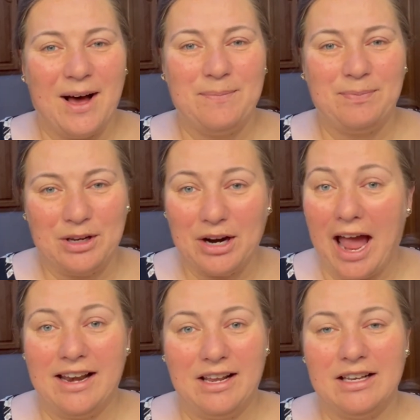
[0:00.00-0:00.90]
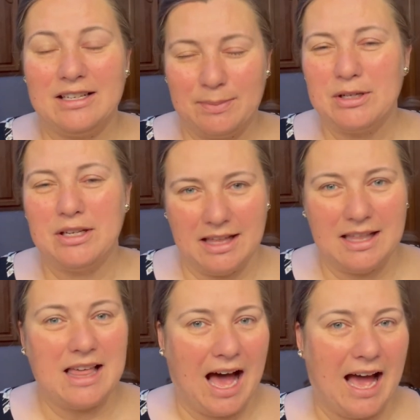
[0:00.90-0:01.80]
you're adding, especially like
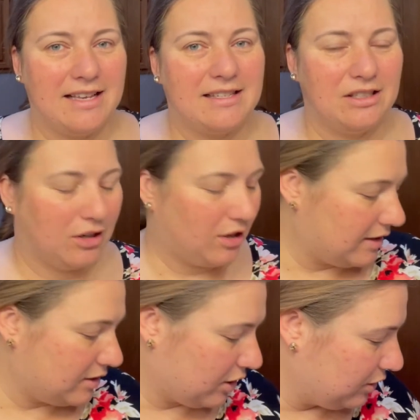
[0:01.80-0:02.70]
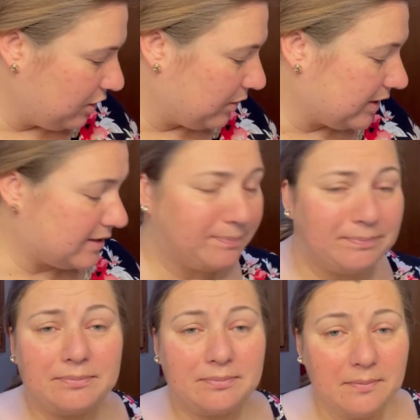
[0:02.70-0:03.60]
the eyes. You guys are going to notice
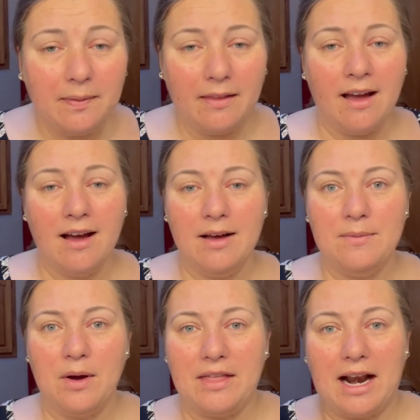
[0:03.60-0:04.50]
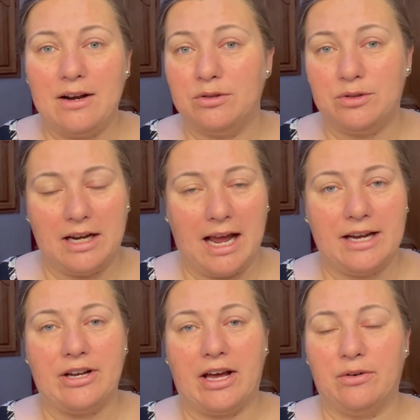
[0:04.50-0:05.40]
that I don't do any
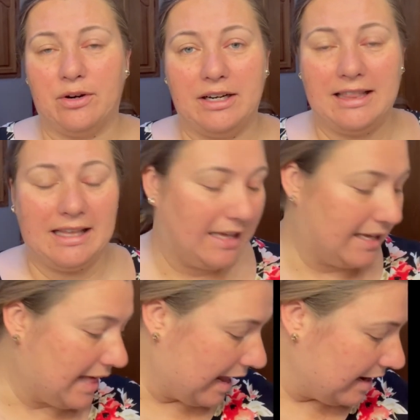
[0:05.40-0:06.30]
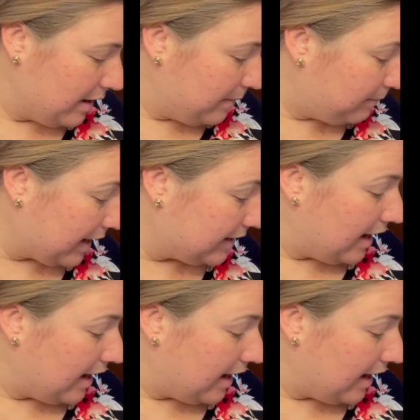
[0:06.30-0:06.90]
eyeshadow or anything like that. But